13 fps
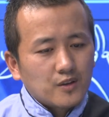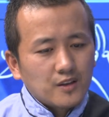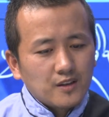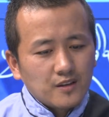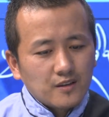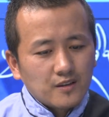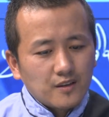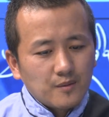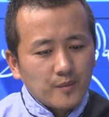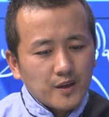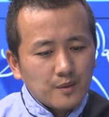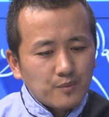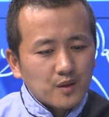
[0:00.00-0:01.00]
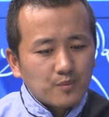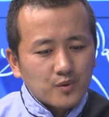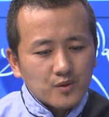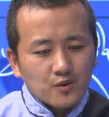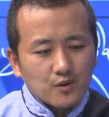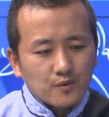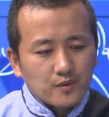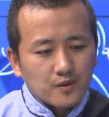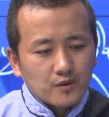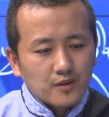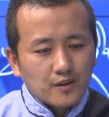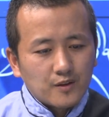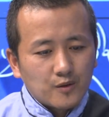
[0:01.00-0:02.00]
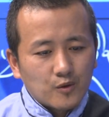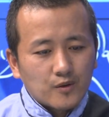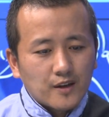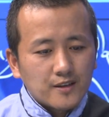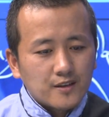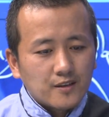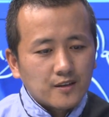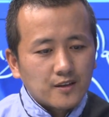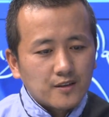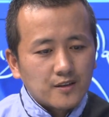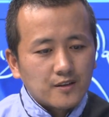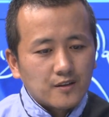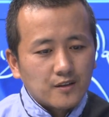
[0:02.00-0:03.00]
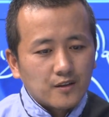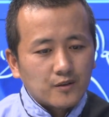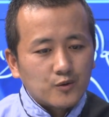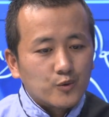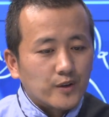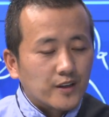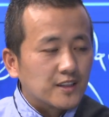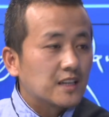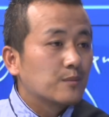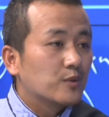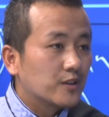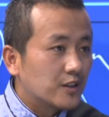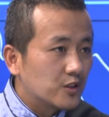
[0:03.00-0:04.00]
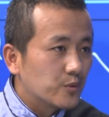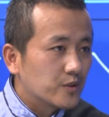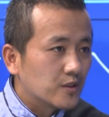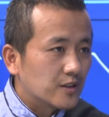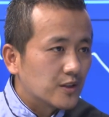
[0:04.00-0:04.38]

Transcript: the main purpose of the recognizing these two exemplary individuals